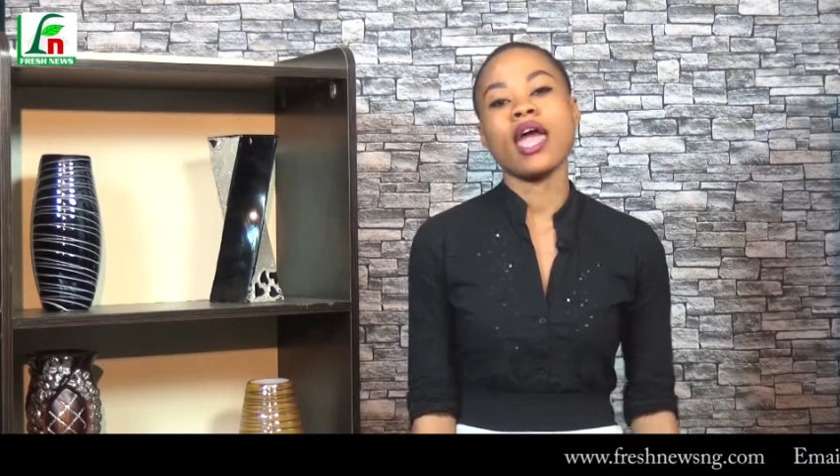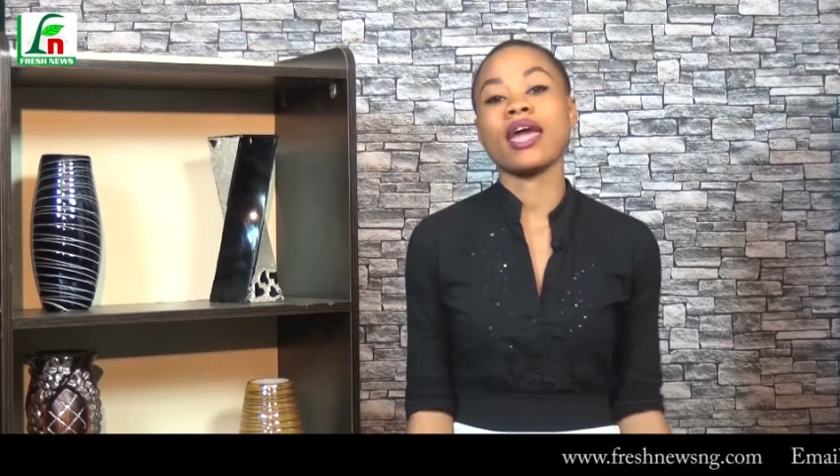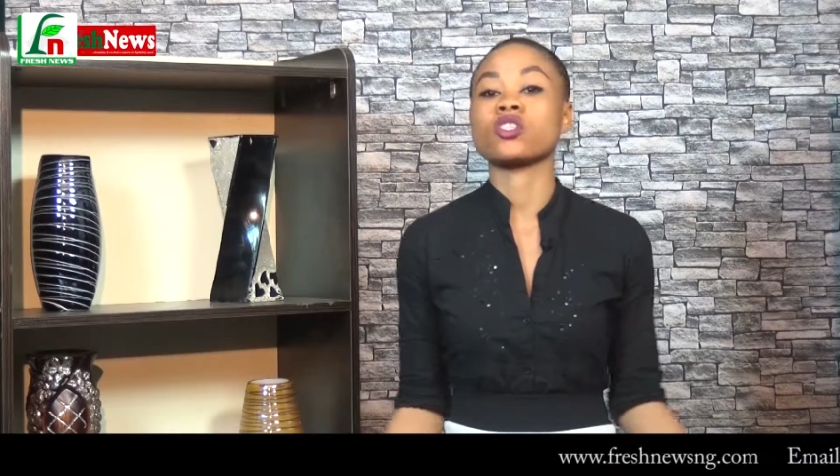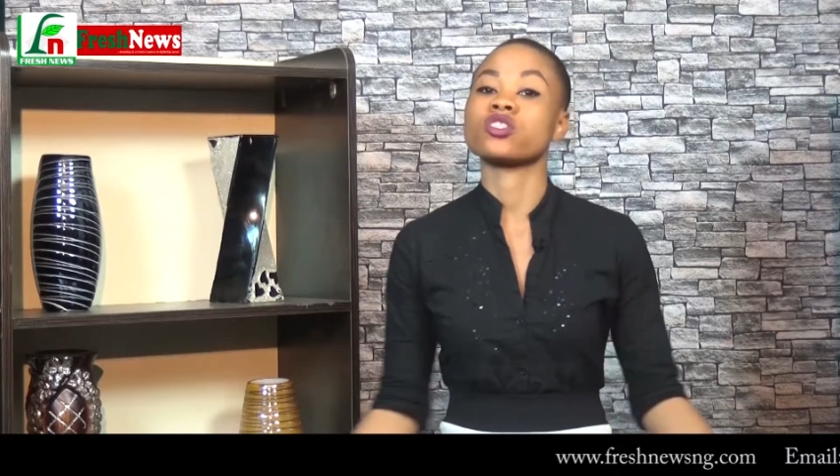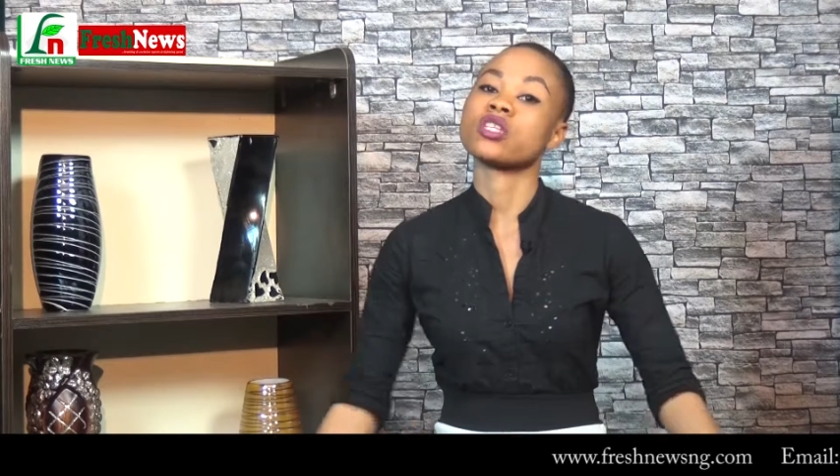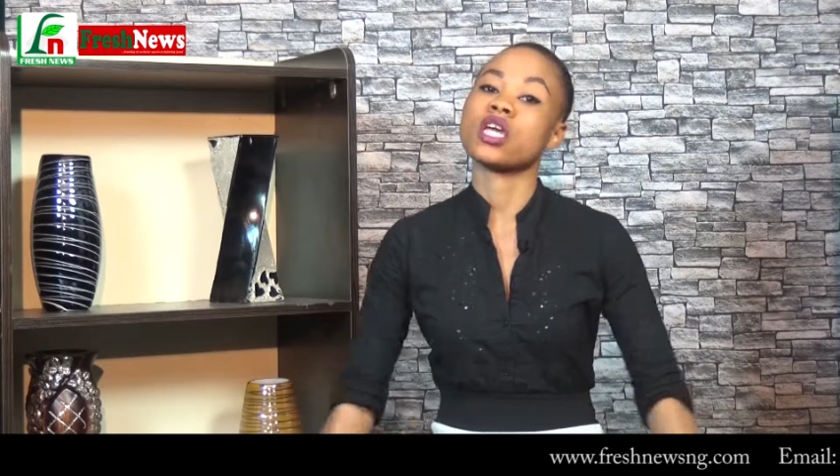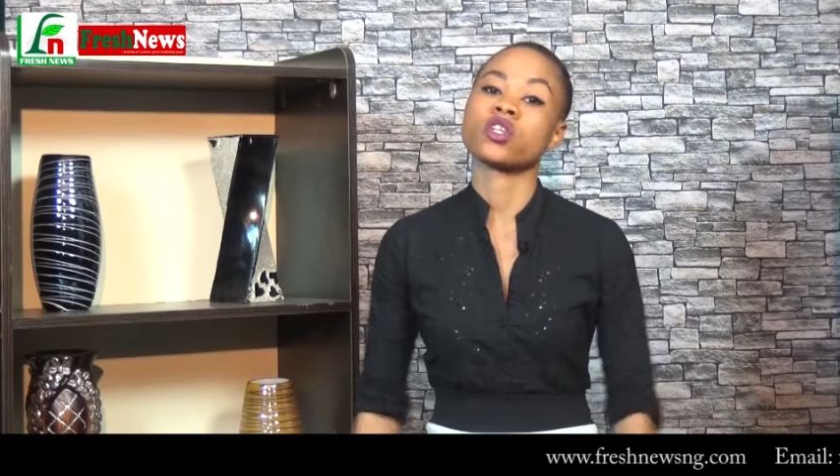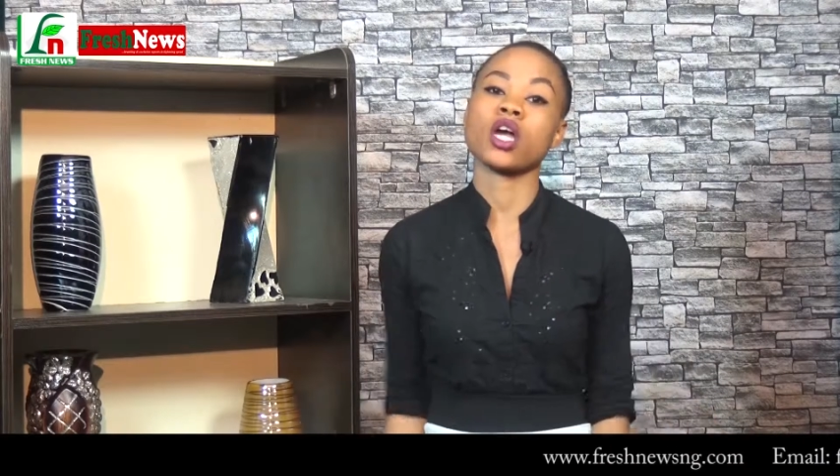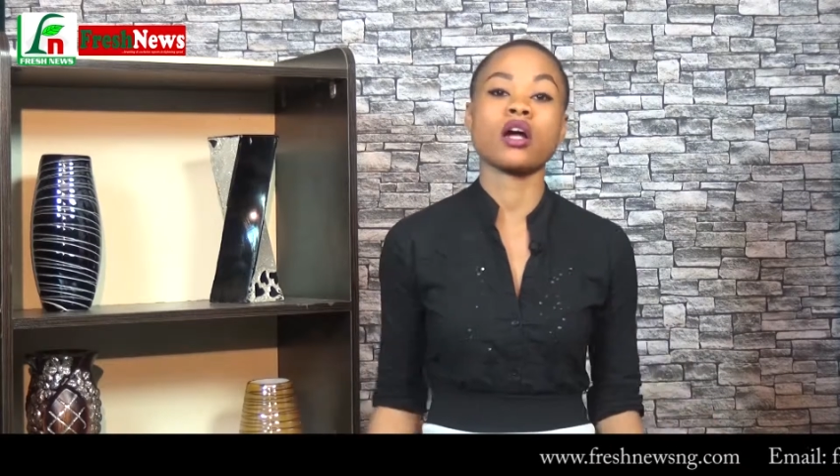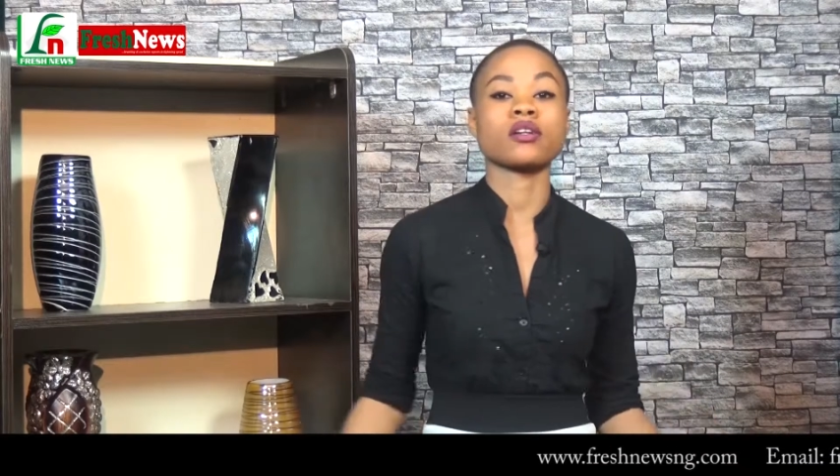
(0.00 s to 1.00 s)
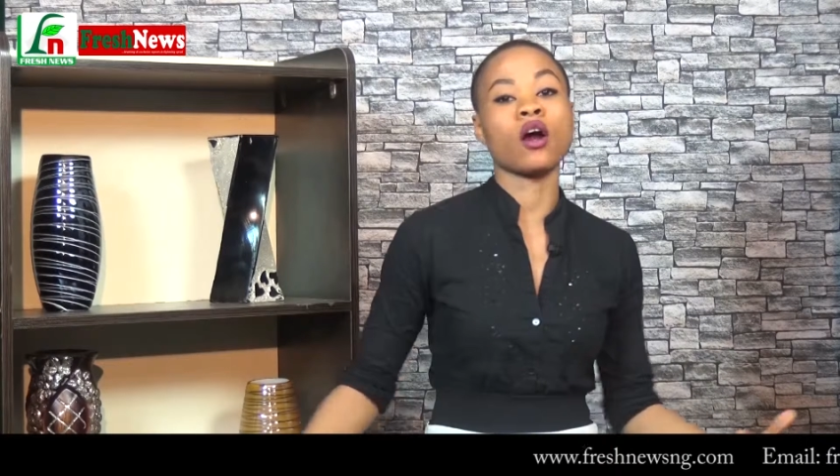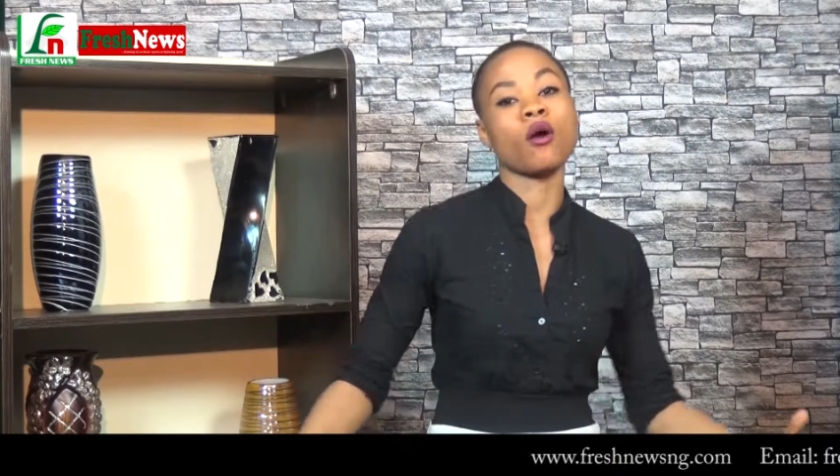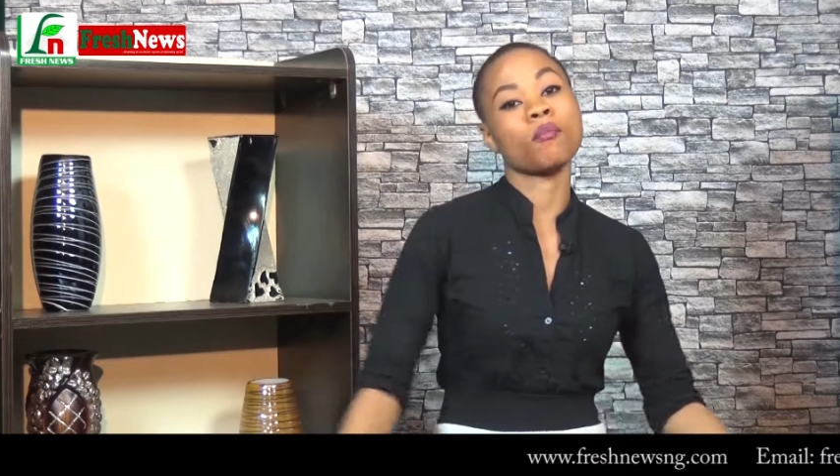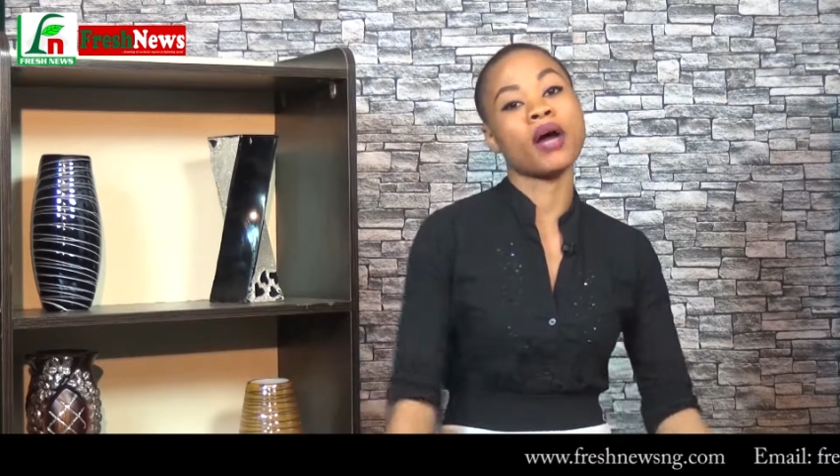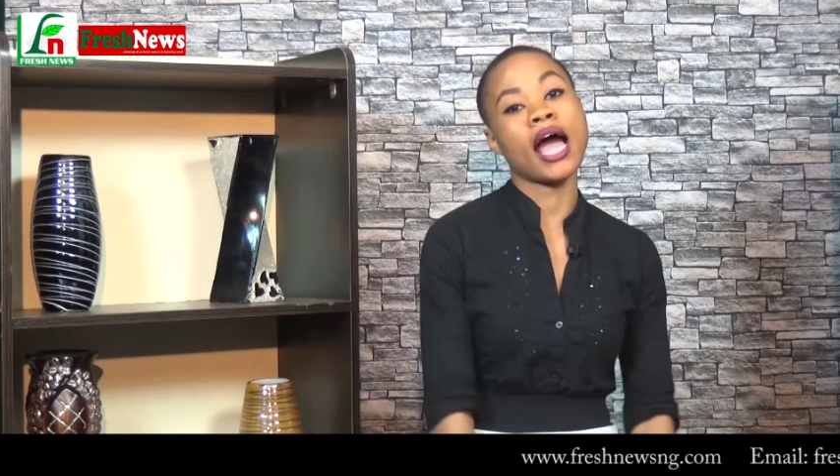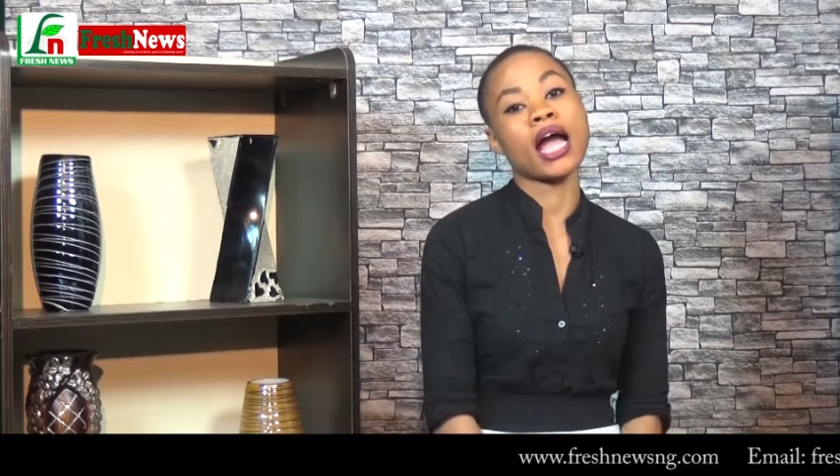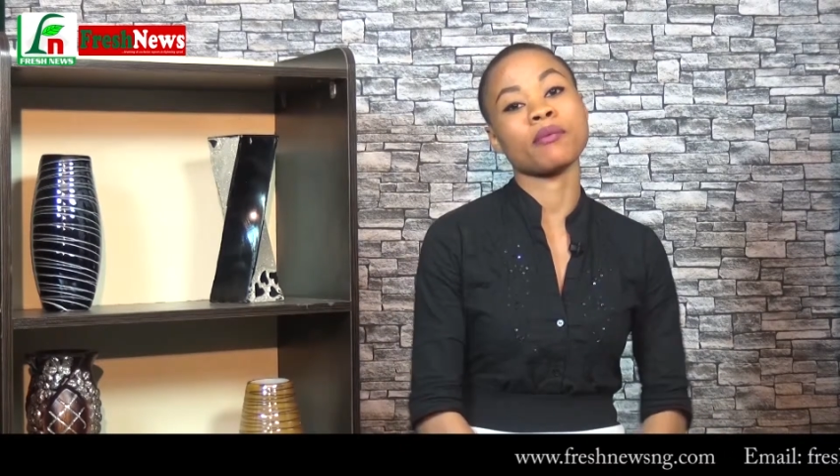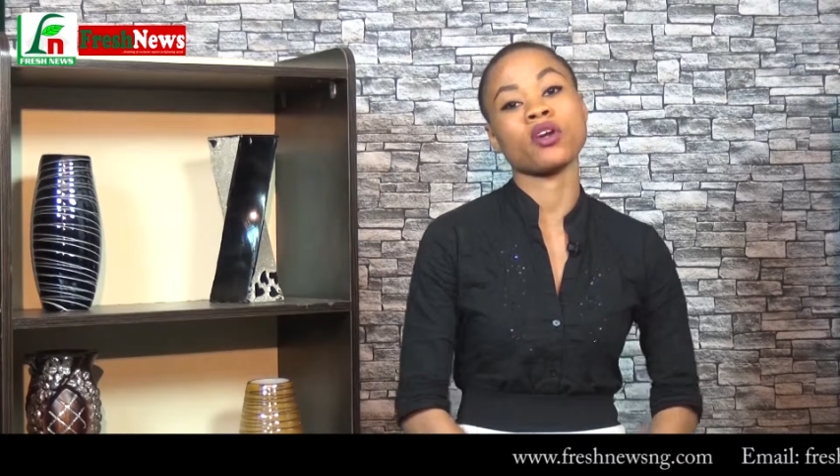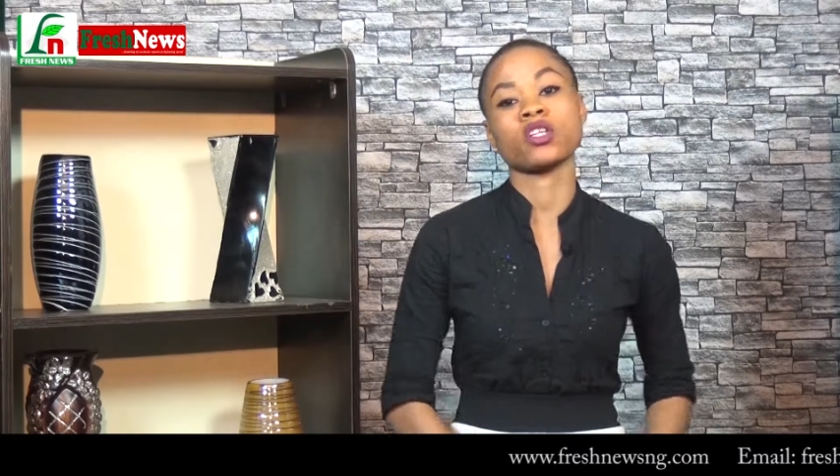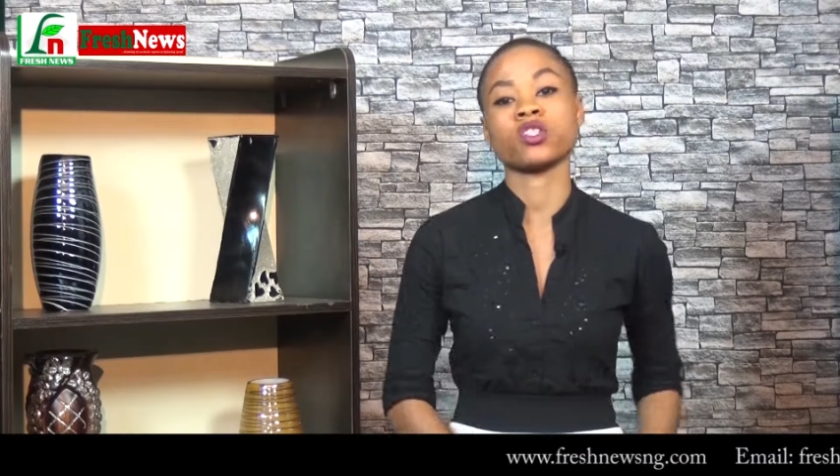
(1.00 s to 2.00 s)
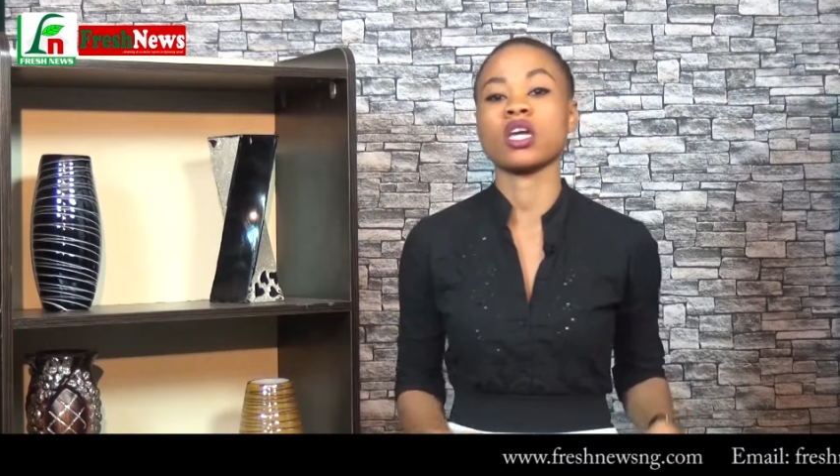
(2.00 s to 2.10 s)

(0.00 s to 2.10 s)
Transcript: and she's saying she can't come back because she